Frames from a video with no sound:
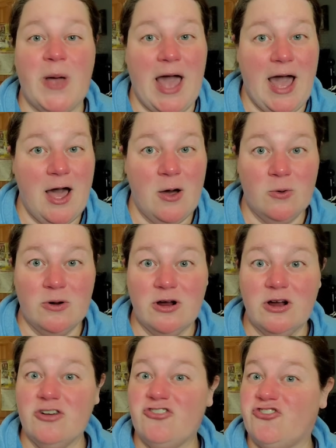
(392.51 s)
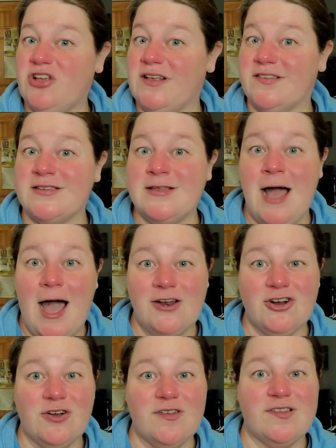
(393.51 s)
power. She is
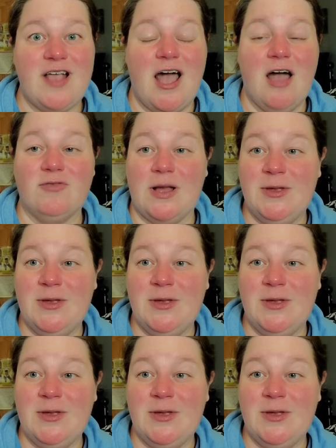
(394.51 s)
not herself.